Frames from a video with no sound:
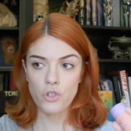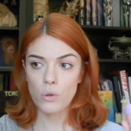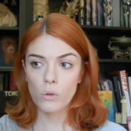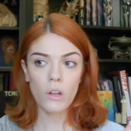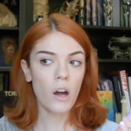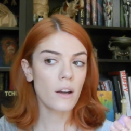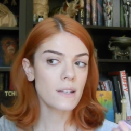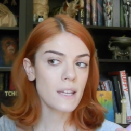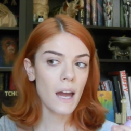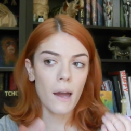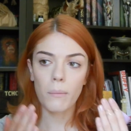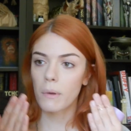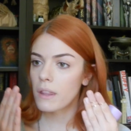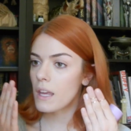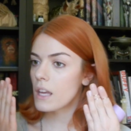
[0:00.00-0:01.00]
you a long time,
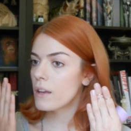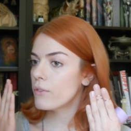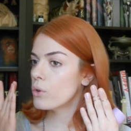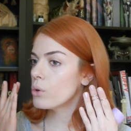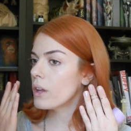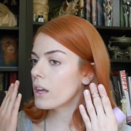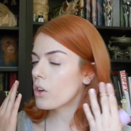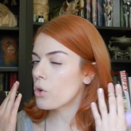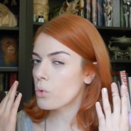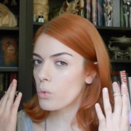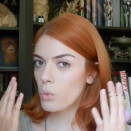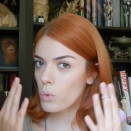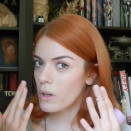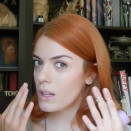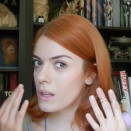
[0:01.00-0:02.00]
and they give you a
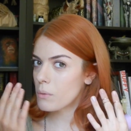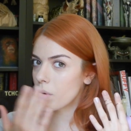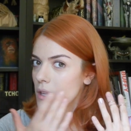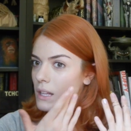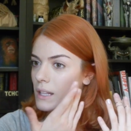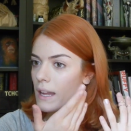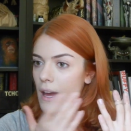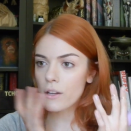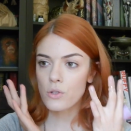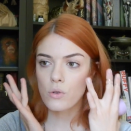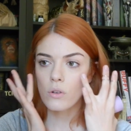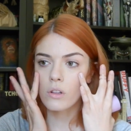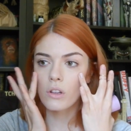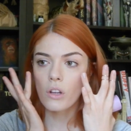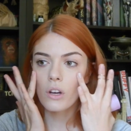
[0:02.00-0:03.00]
really
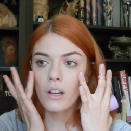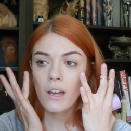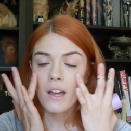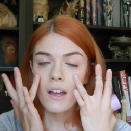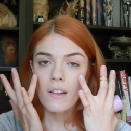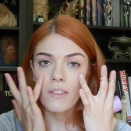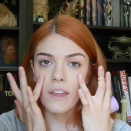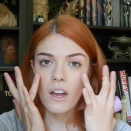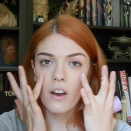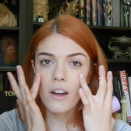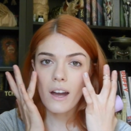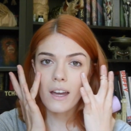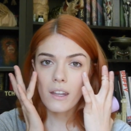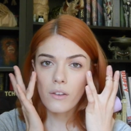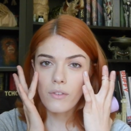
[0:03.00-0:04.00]
natural look. They are
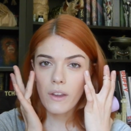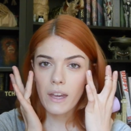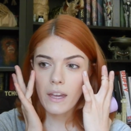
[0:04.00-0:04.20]
kind of